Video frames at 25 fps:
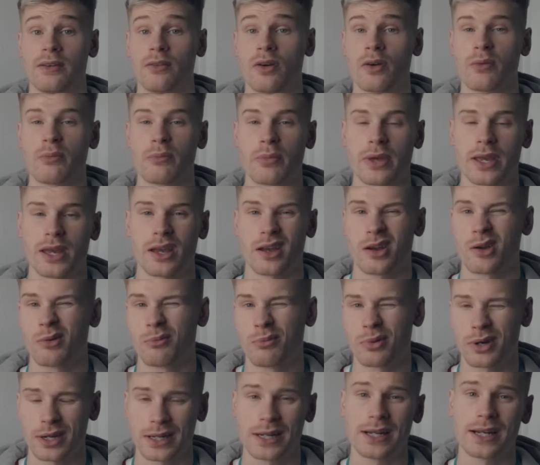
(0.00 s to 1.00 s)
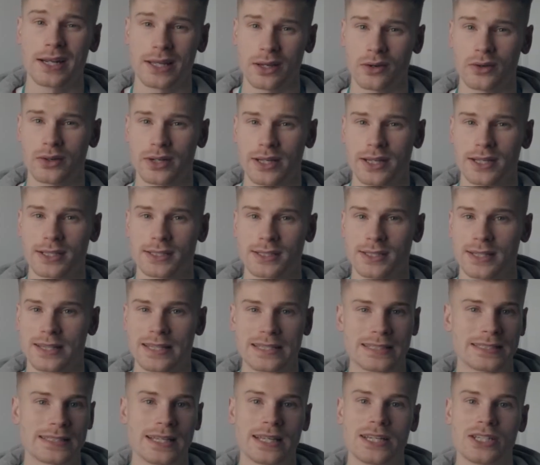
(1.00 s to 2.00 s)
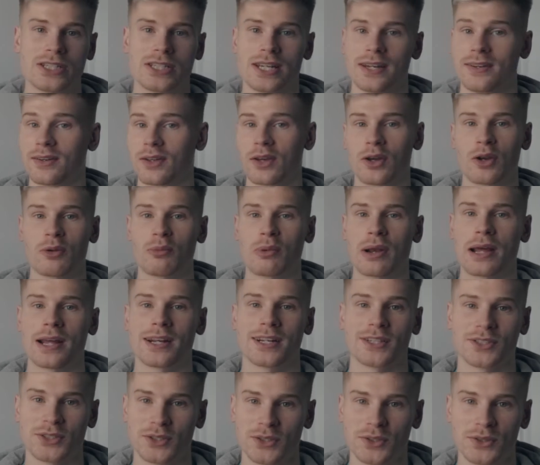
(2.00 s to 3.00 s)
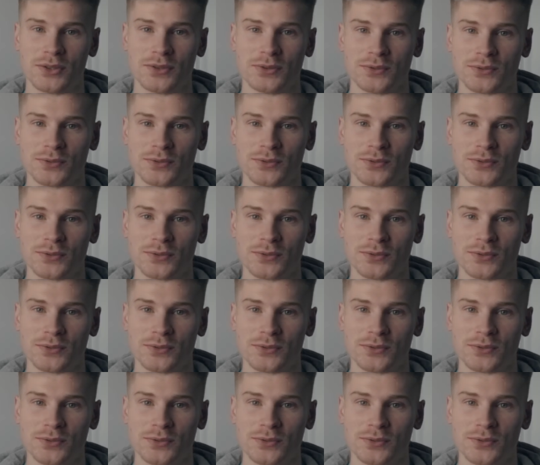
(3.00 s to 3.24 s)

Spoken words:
if I'm being completely honest, this stage didn't go to plan at all.